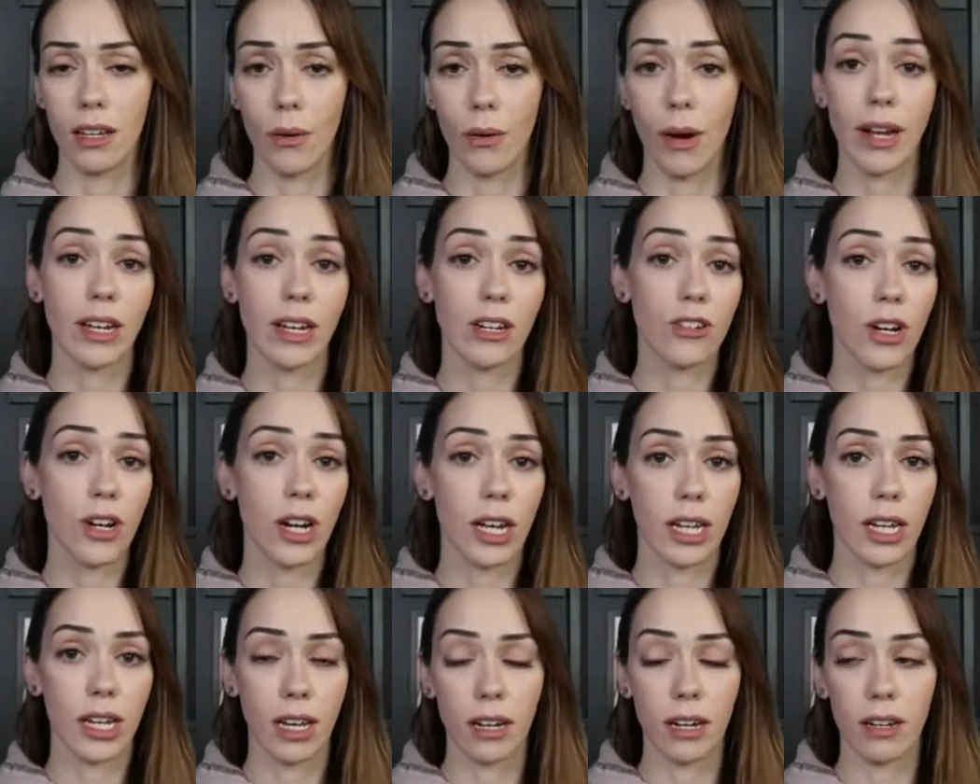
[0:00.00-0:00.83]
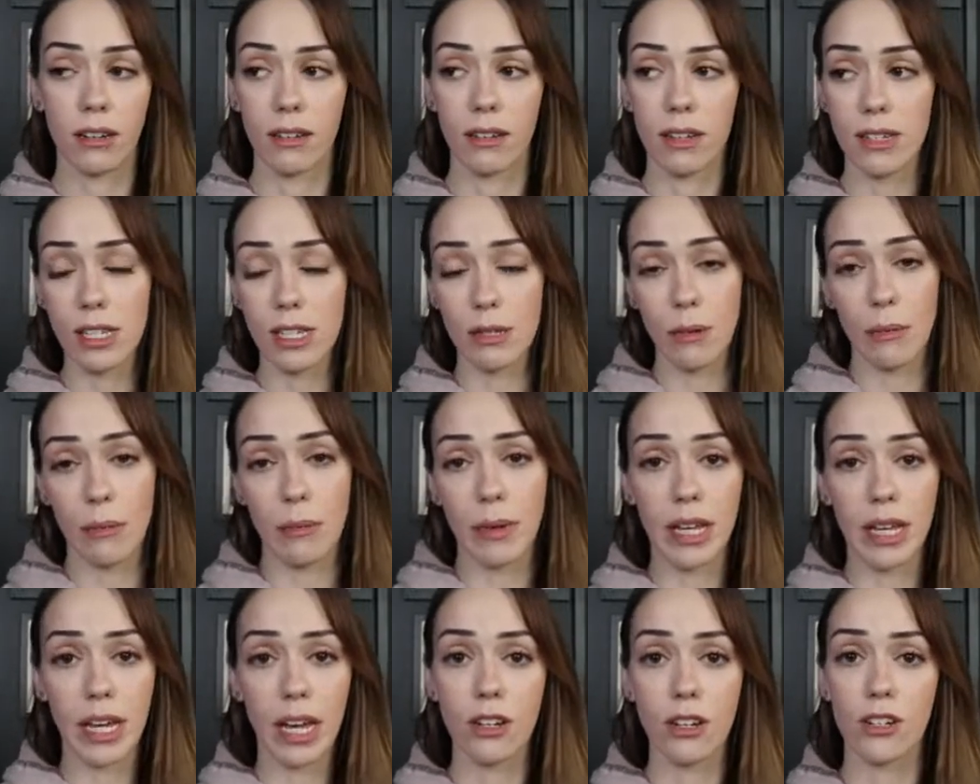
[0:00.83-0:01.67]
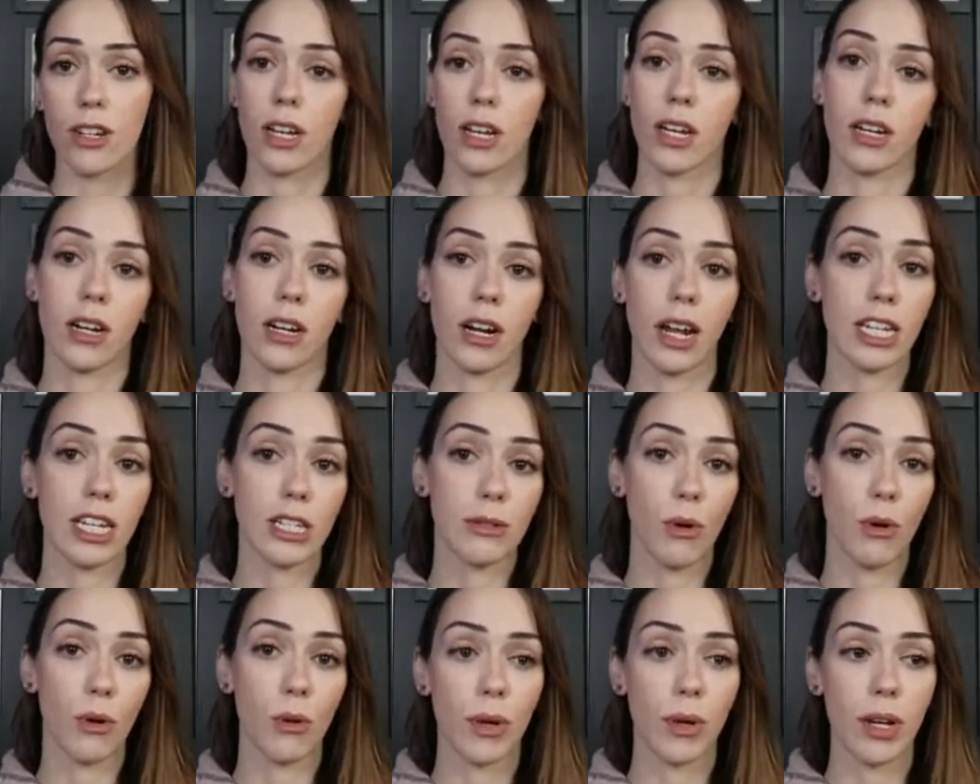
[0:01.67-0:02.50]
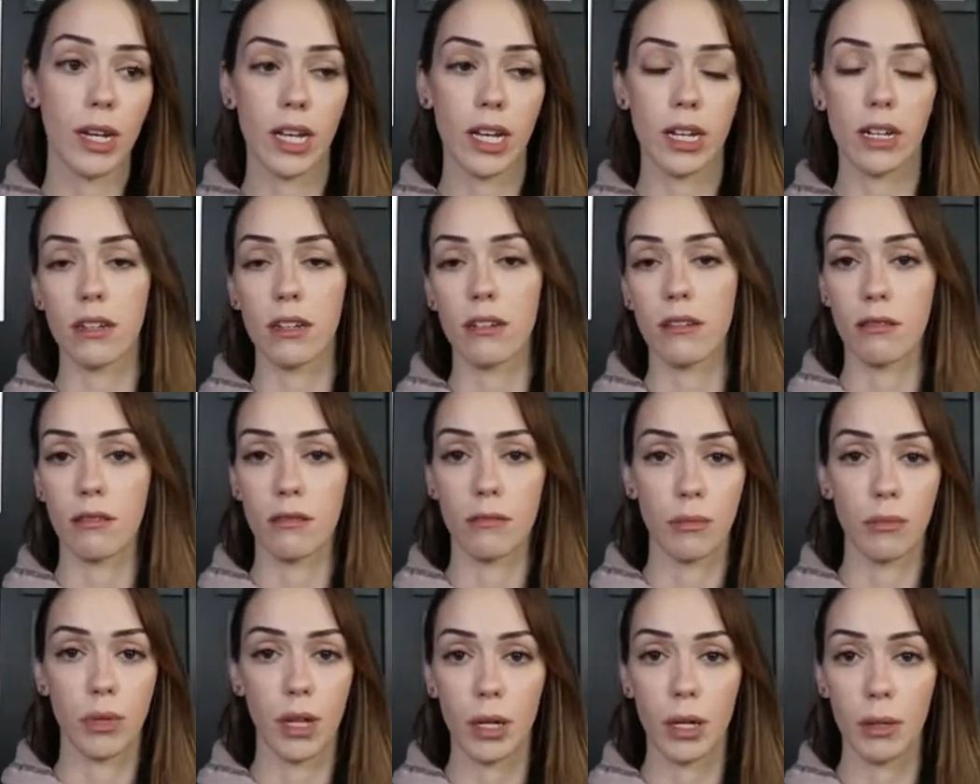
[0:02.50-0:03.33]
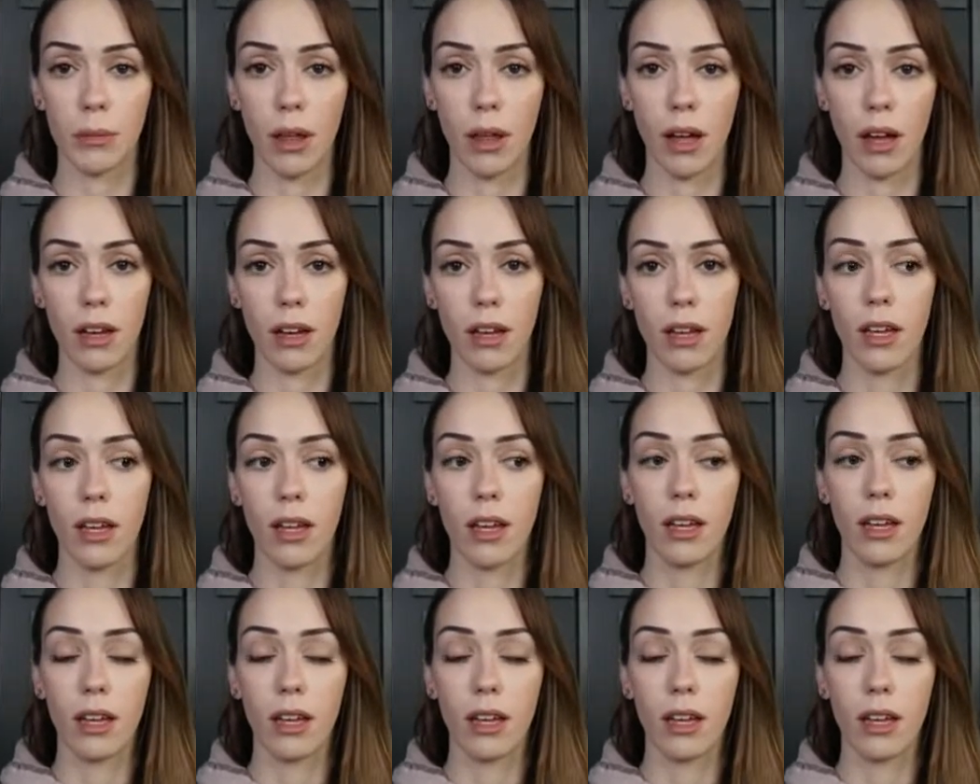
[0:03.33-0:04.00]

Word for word: you know, I could drink and this is my medication and I can smoke weed and blah, blah, blah.